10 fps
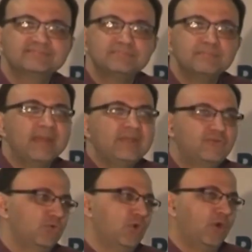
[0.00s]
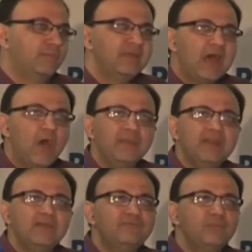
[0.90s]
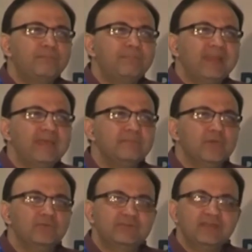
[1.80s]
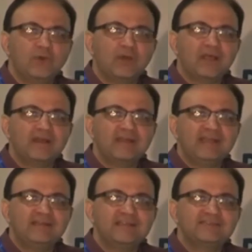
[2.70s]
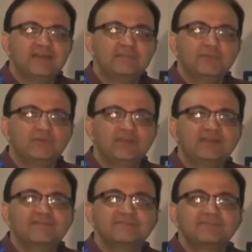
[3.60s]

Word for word: Metronome. How many of you play music or are interested in music?